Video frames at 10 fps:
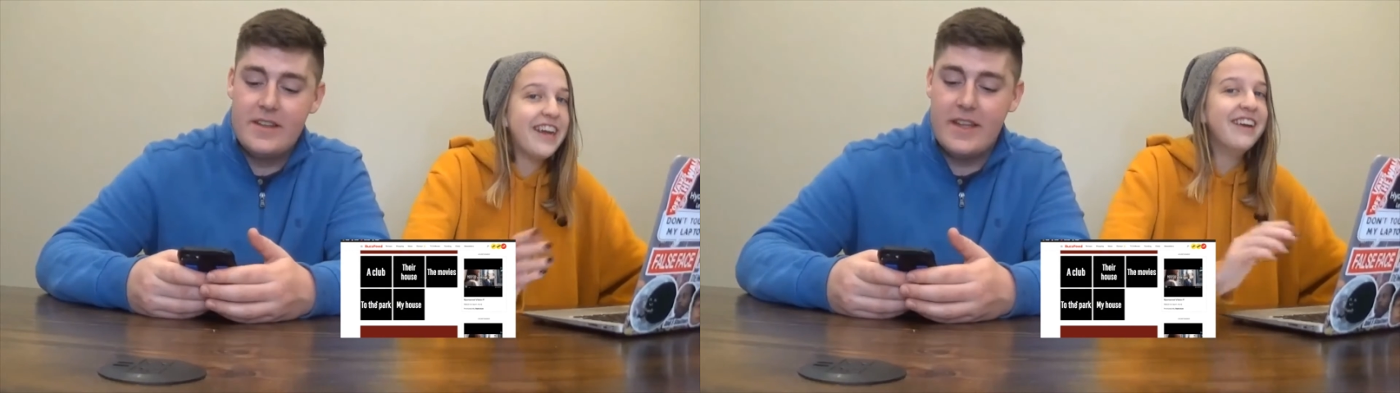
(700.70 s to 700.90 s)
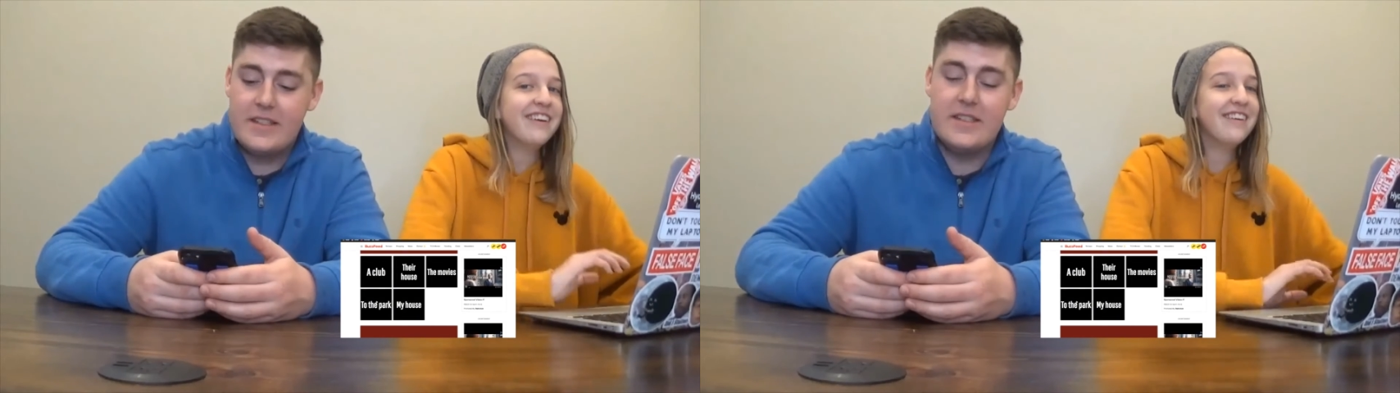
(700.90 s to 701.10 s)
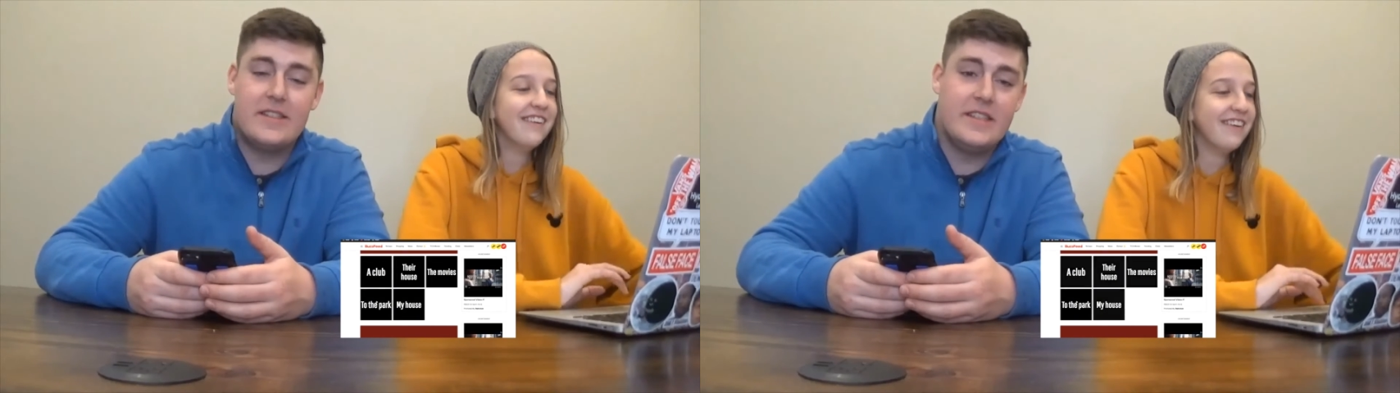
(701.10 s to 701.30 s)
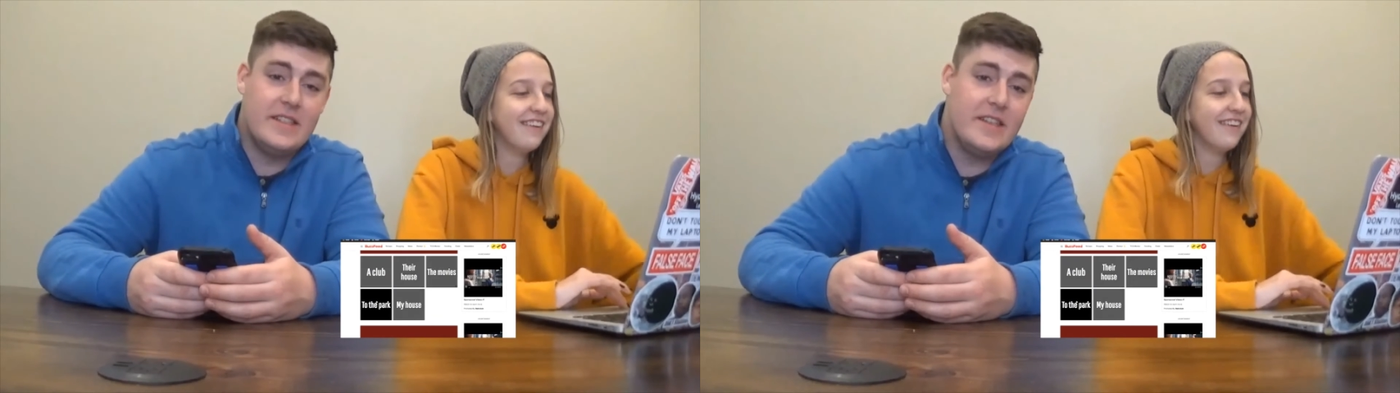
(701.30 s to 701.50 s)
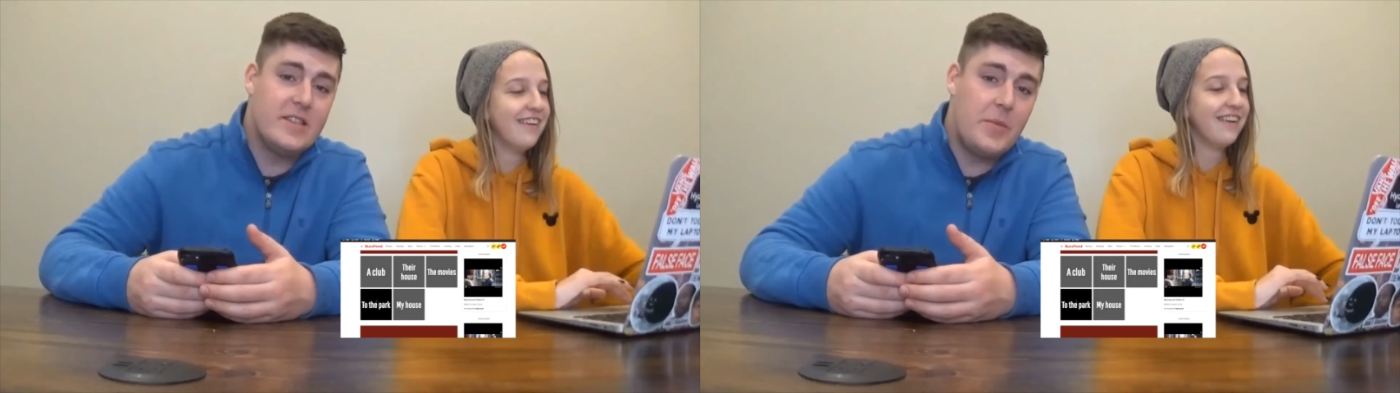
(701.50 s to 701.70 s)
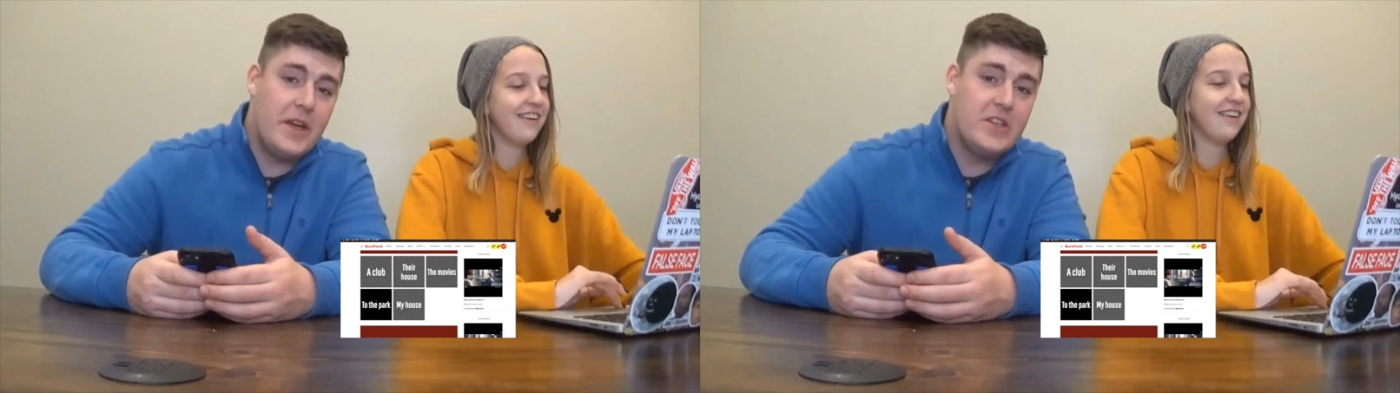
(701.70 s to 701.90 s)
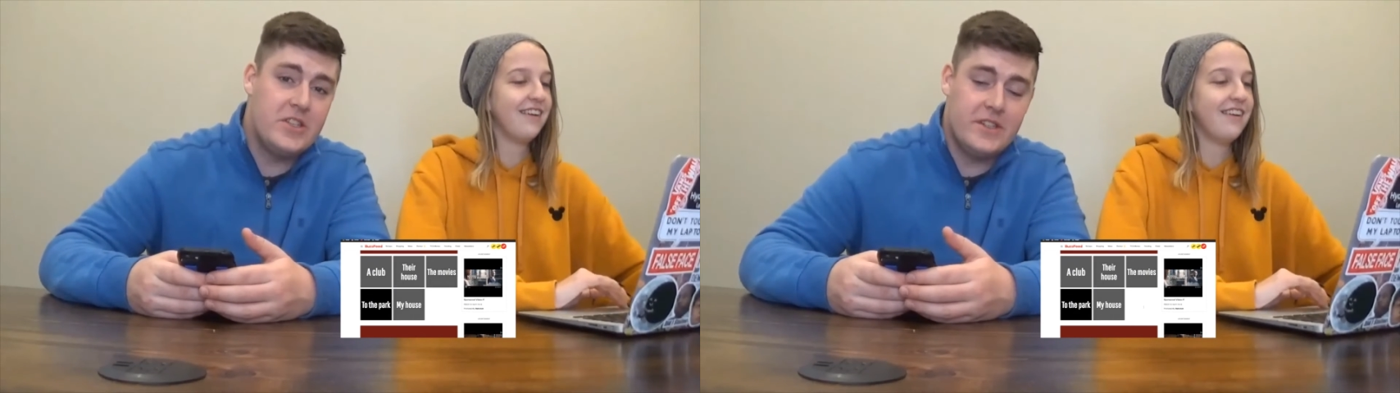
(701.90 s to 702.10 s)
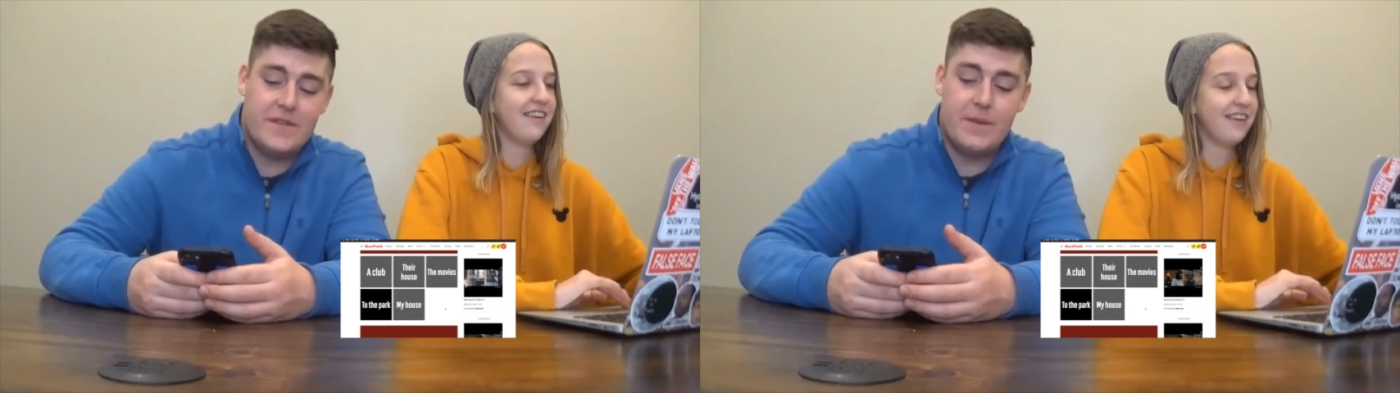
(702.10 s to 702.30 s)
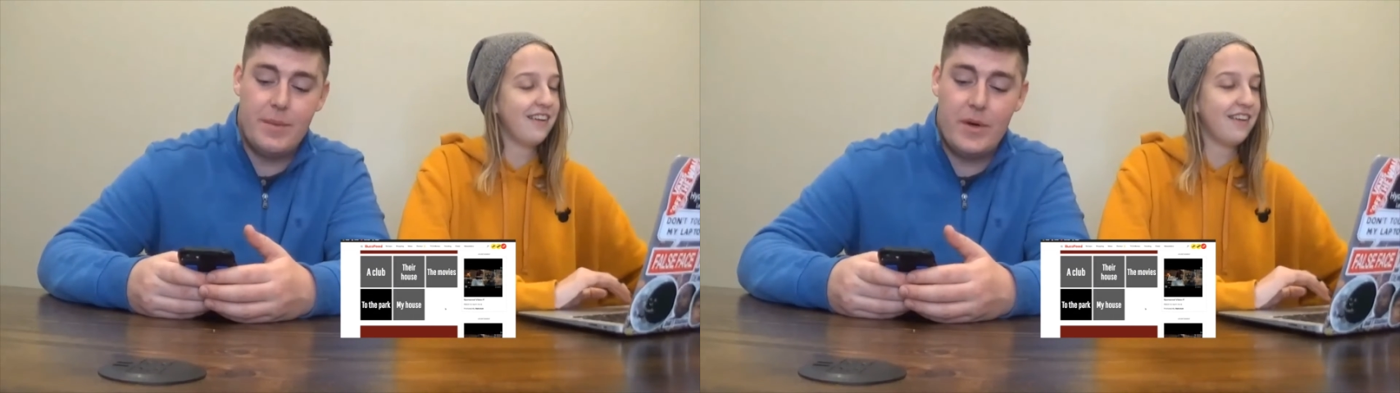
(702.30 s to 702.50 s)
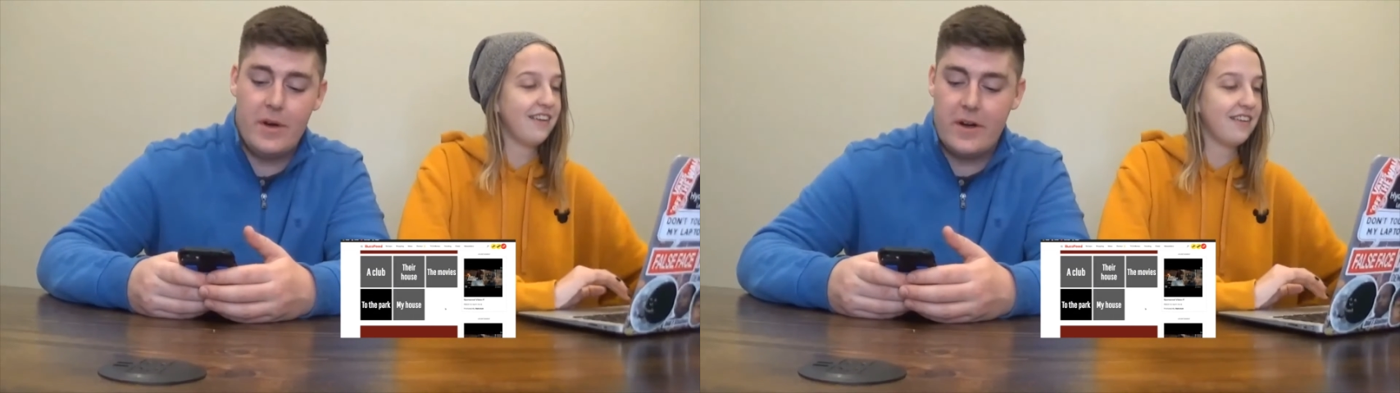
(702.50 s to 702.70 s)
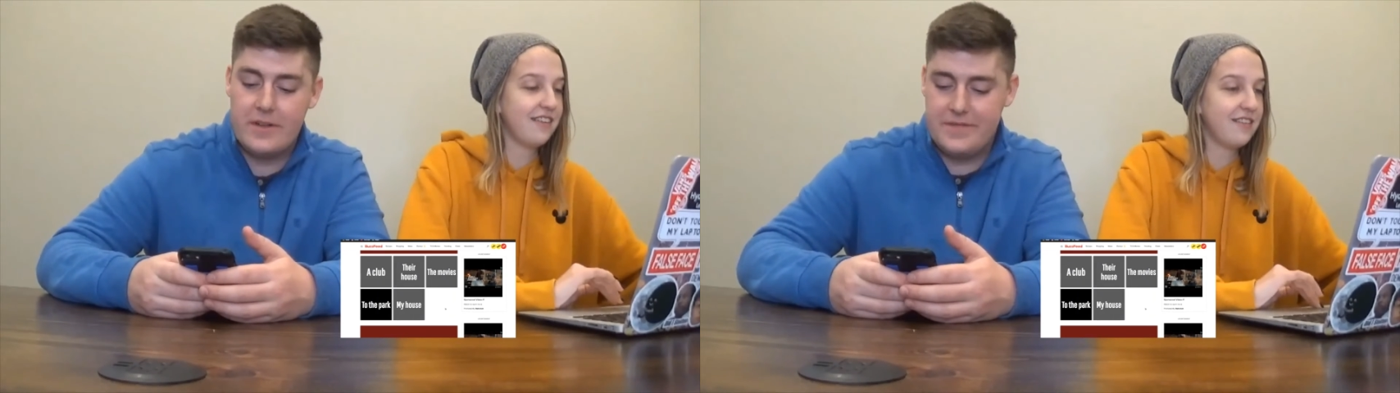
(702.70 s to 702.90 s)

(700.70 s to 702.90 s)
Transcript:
Speaker 1: That's in anticipation of the bar.